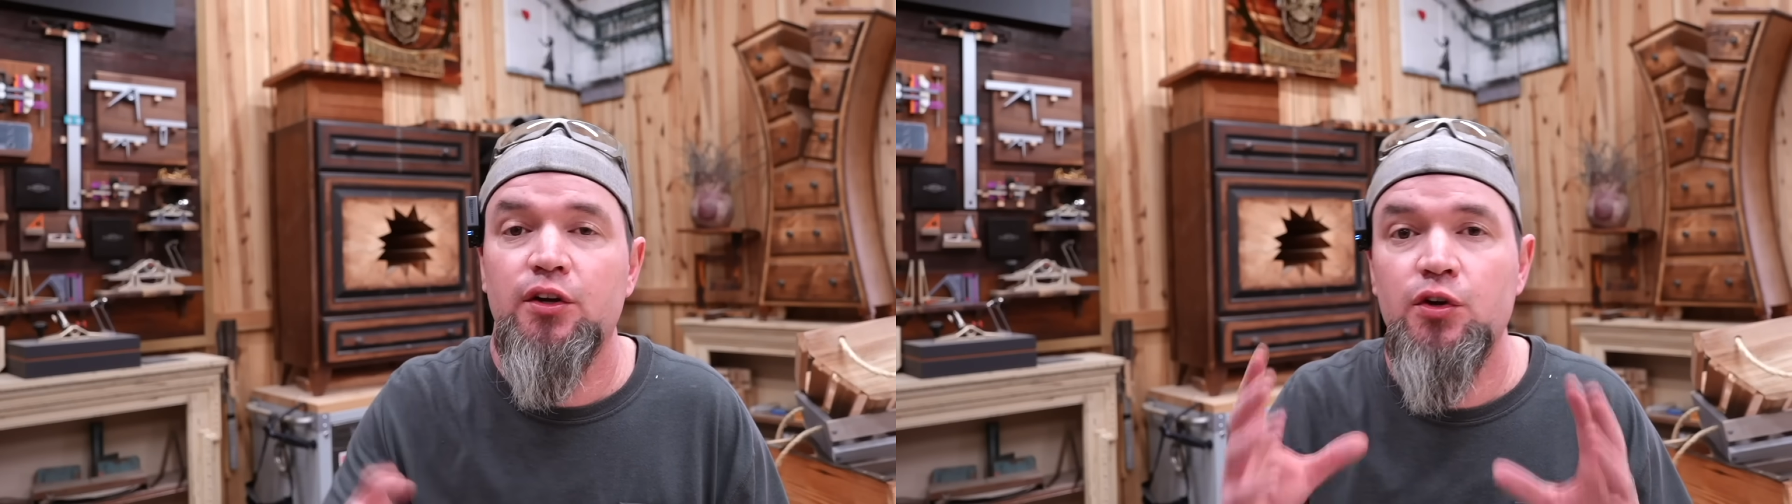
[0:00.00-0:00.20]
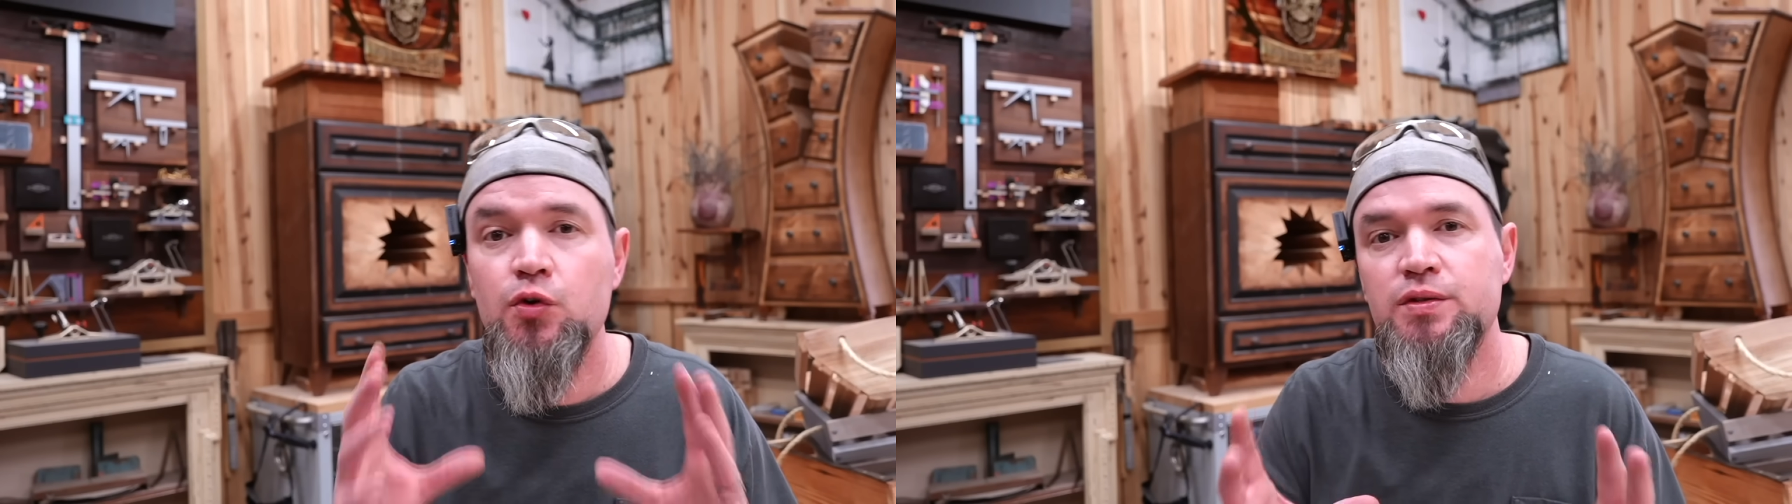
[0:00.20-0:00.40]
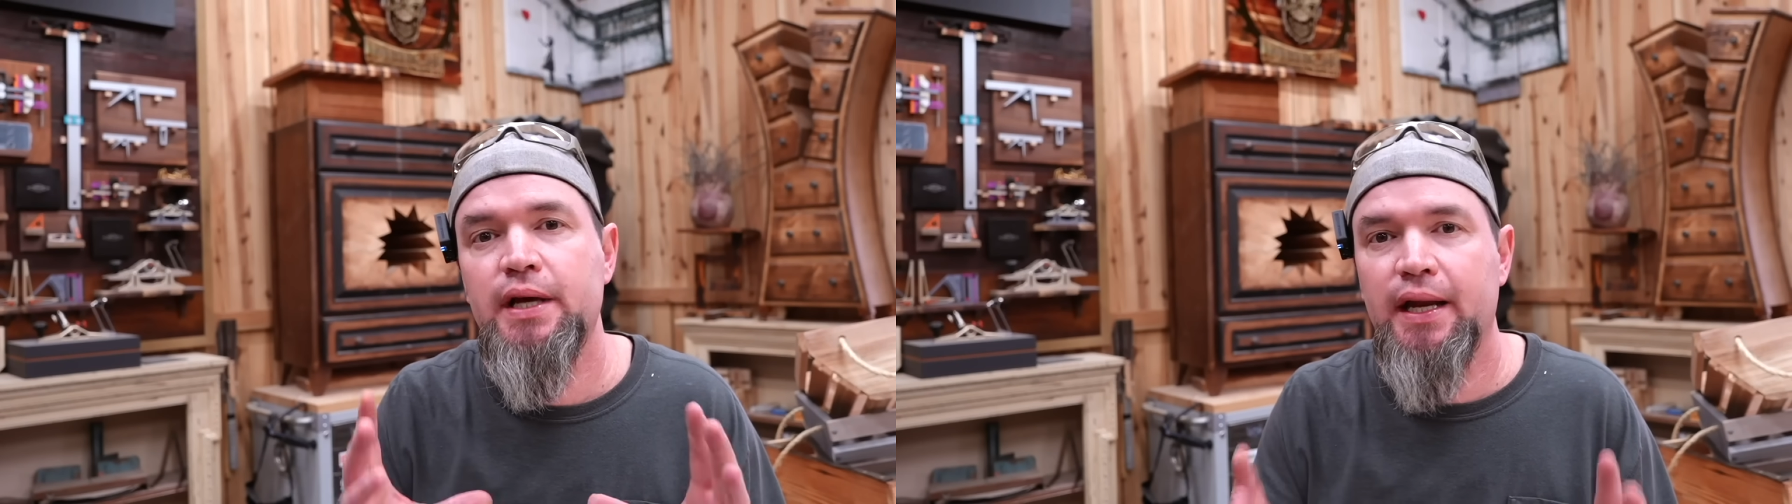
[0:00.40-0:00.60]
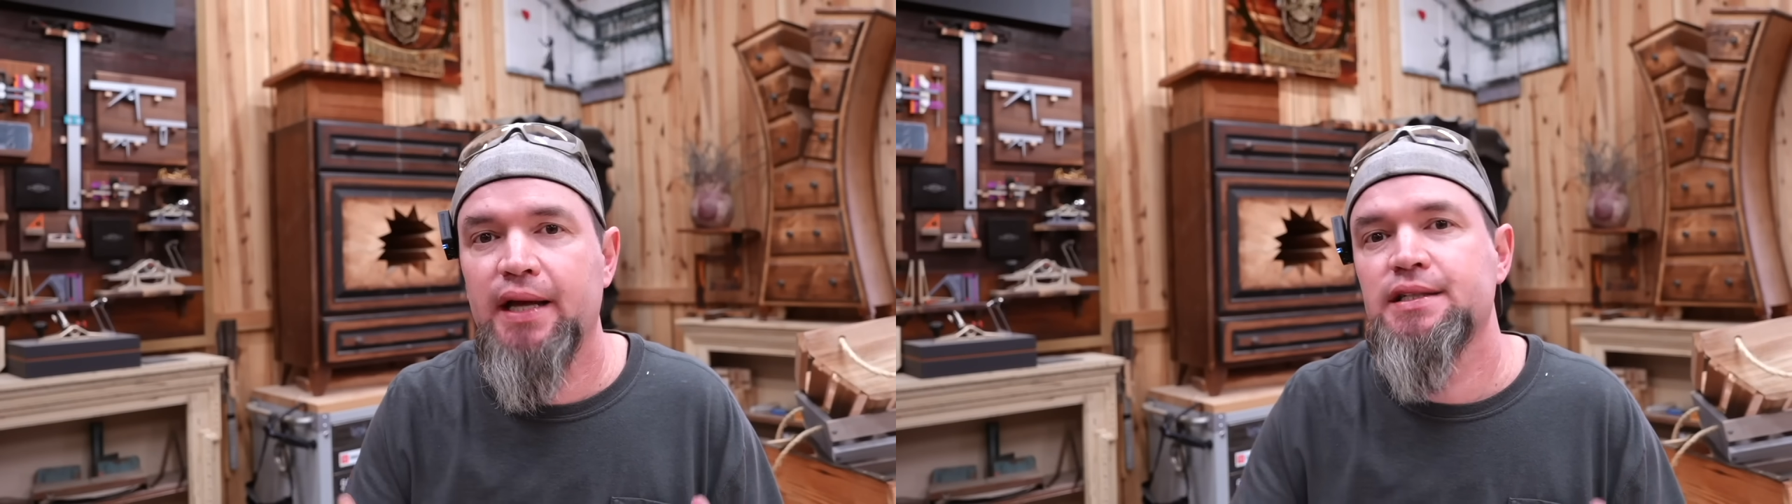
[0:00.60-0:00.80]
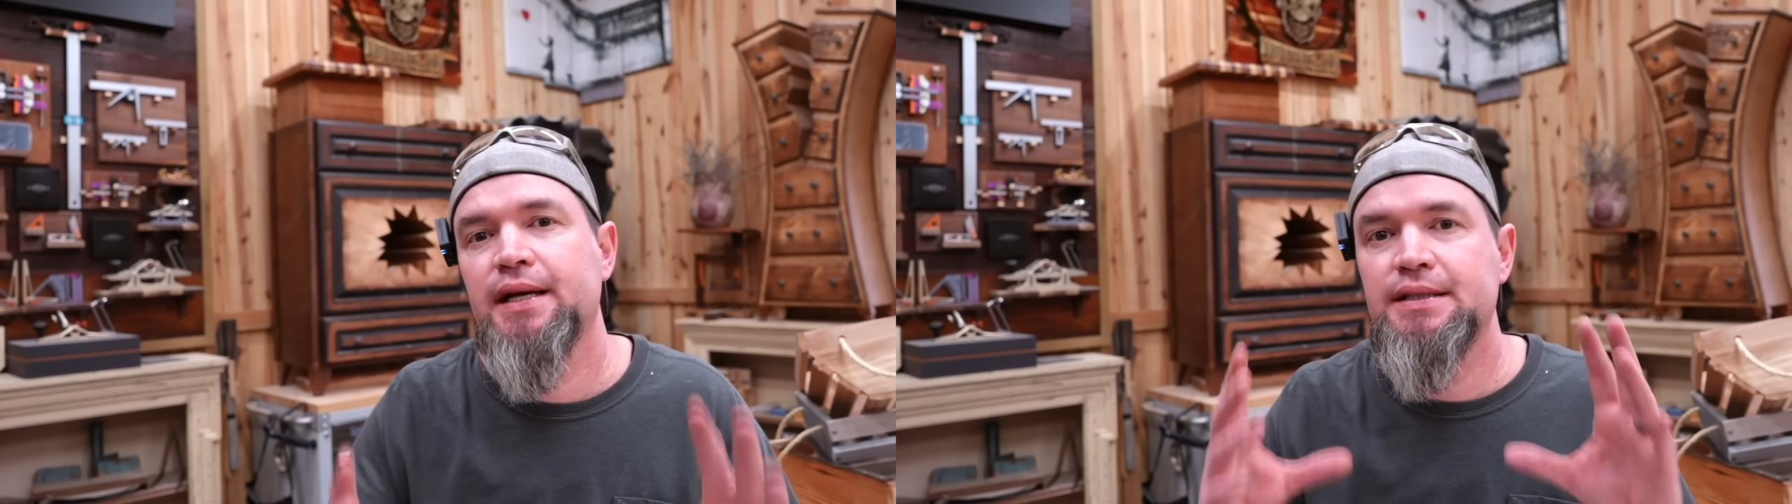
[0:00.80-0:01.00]
use that
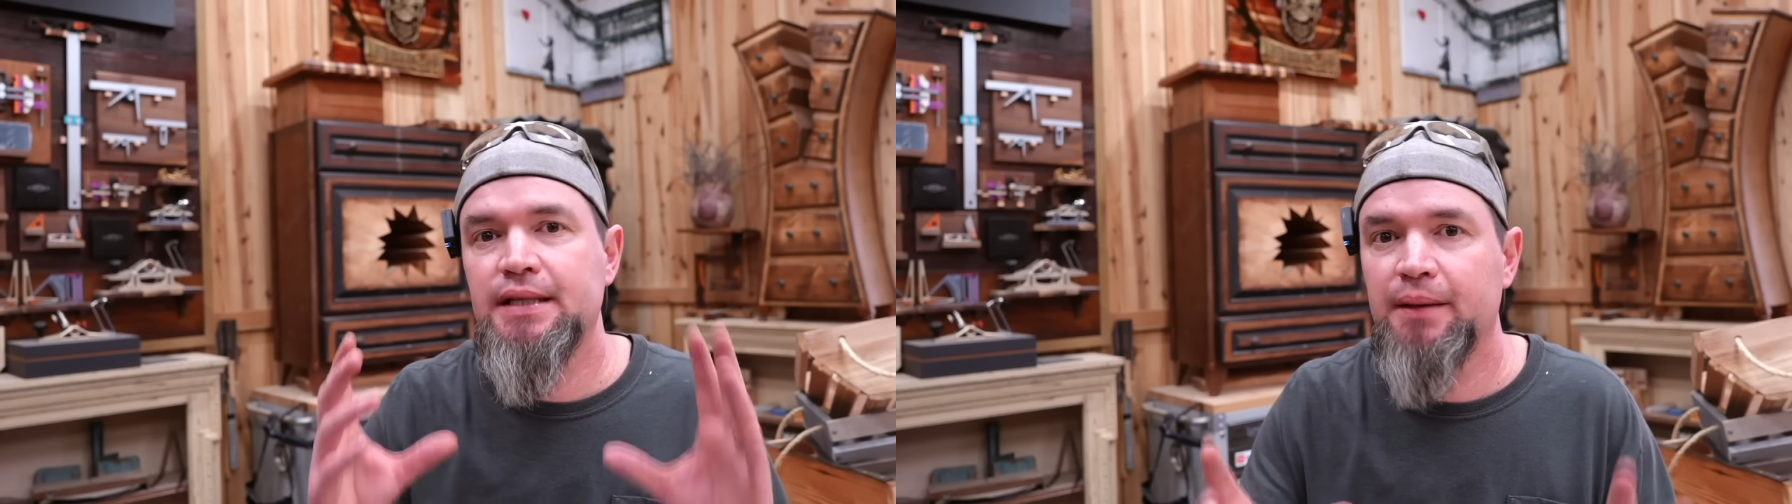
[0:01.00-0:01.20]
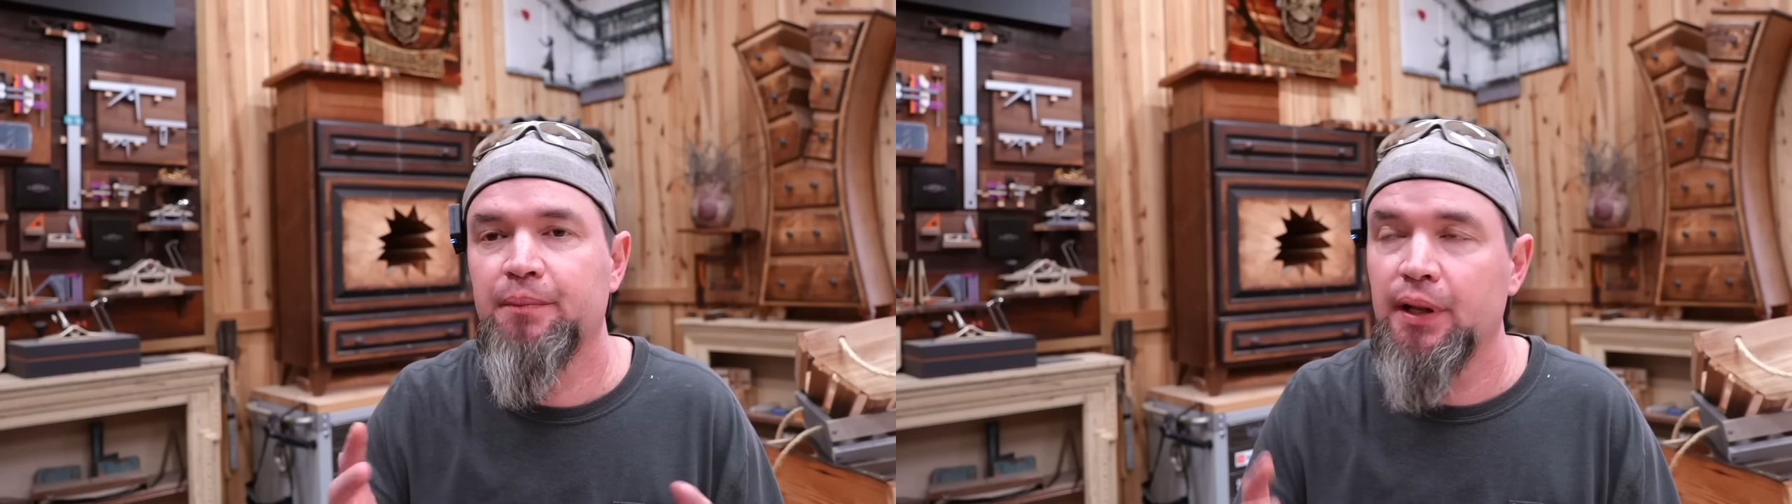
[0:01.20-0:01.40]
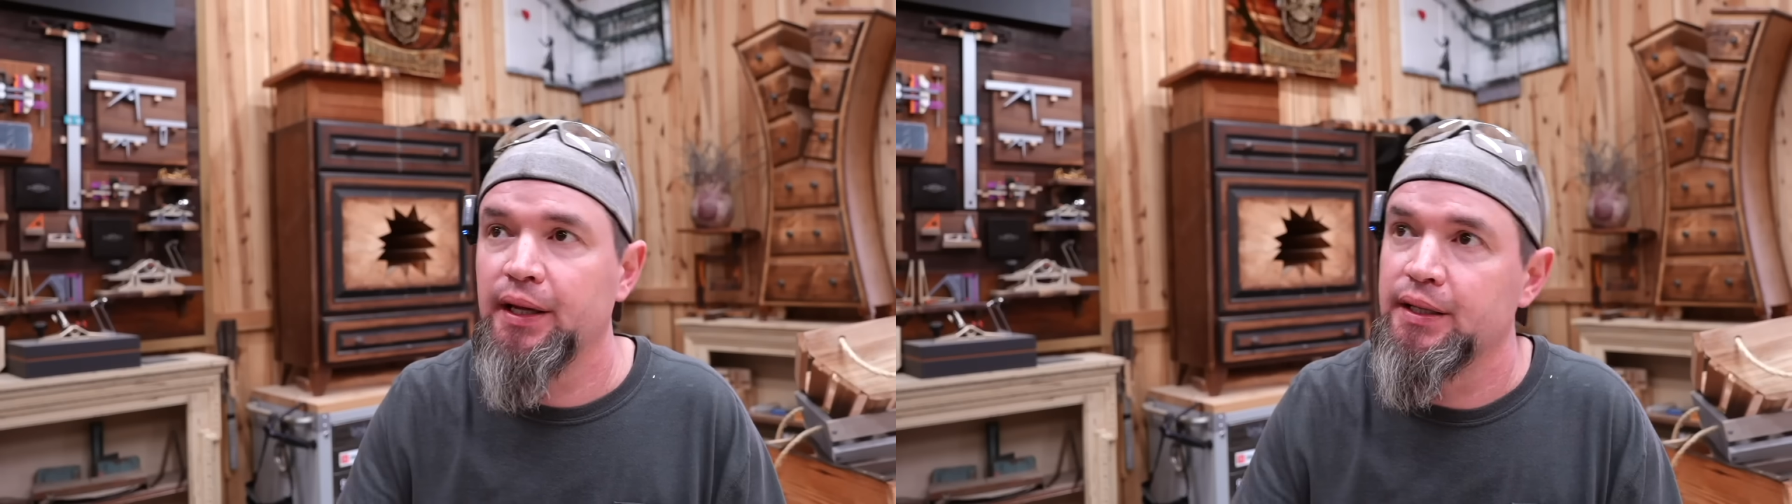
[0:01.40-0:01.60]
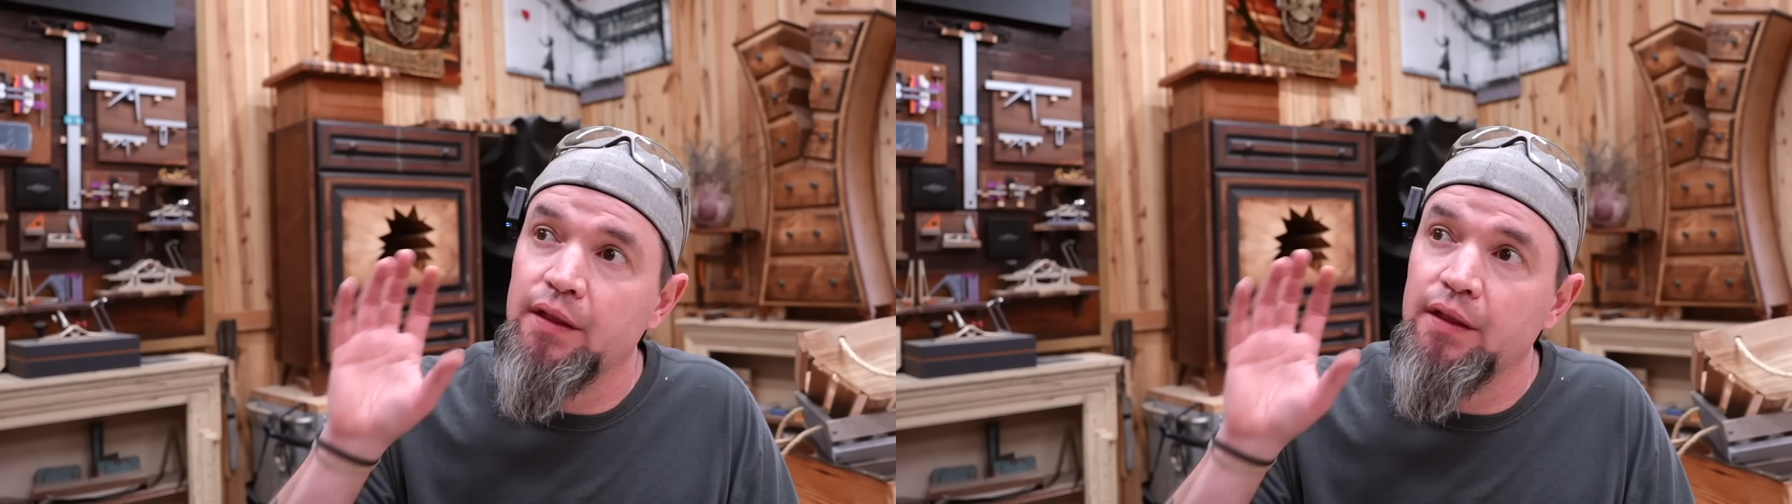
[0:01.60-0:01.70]
as a template.